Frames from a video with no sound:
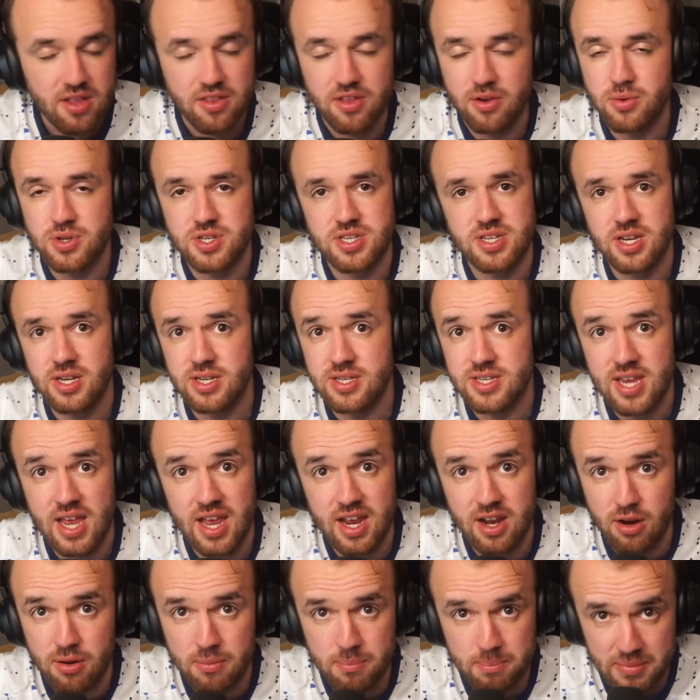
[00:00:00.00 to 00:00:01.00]
There was an
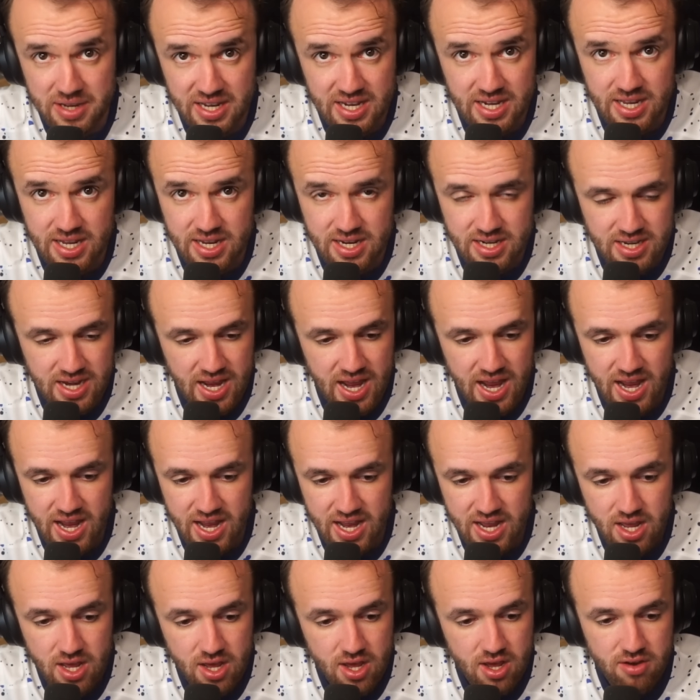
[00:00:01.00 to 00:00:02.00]
entire media
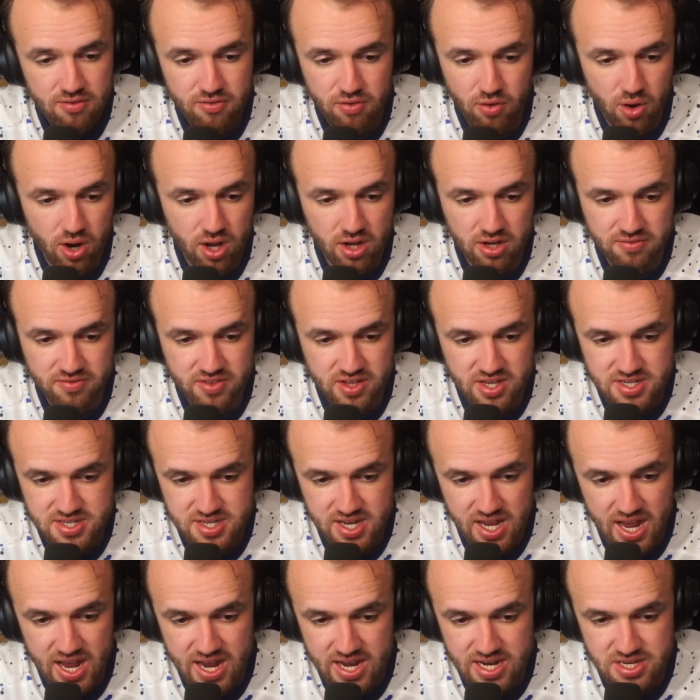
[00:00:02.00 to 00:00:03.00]
day for all of these
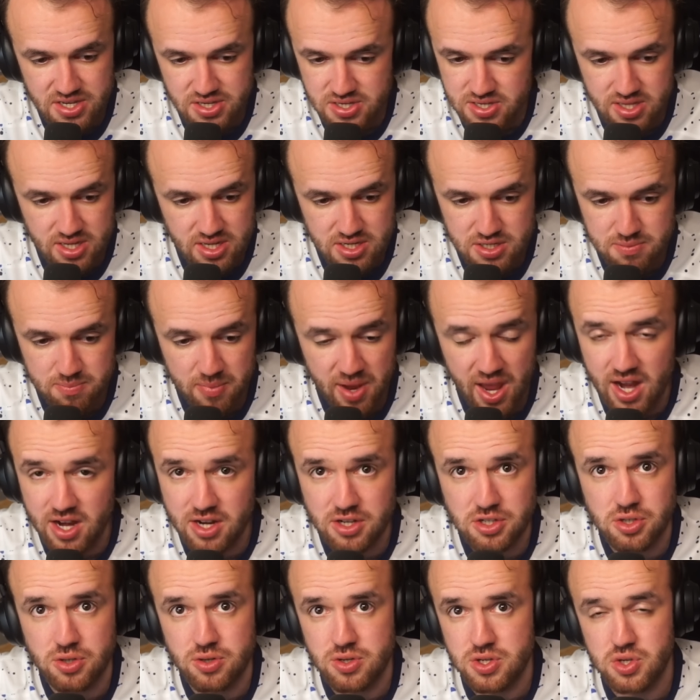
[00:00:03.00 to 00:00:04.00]
guys, these
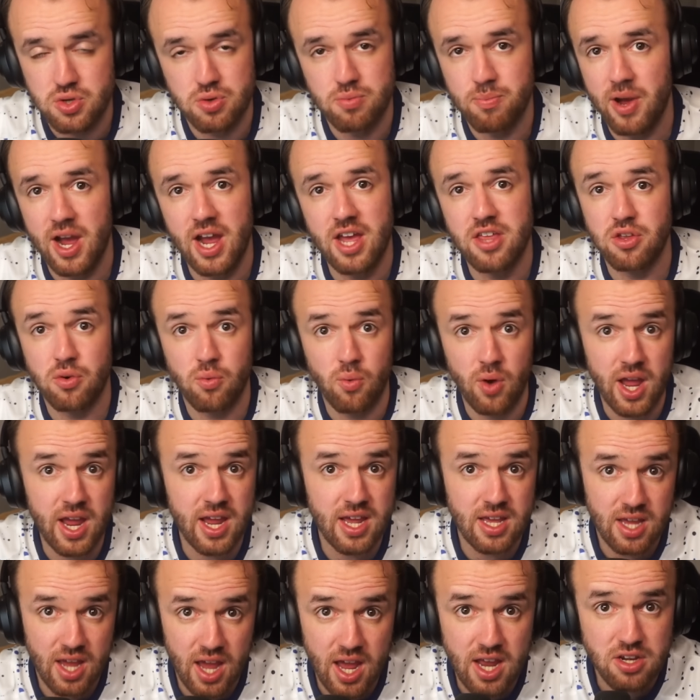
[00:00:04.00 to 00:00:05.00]
managers, who, by the
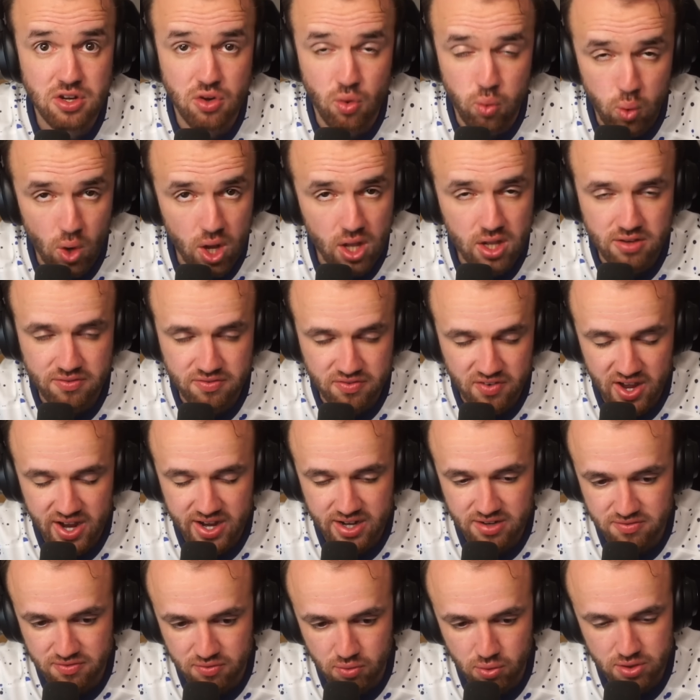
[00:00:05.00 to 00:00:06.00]
way, had
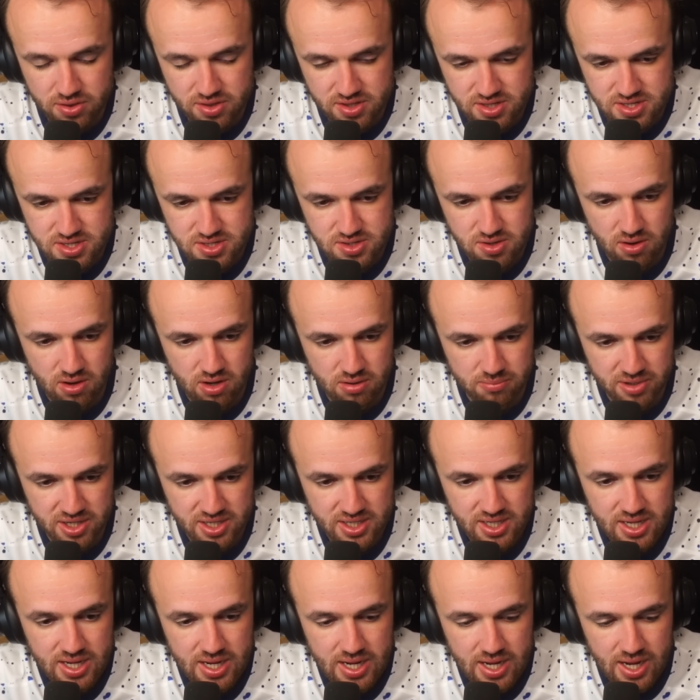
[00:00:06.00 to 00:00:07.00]
qualified for this tournament.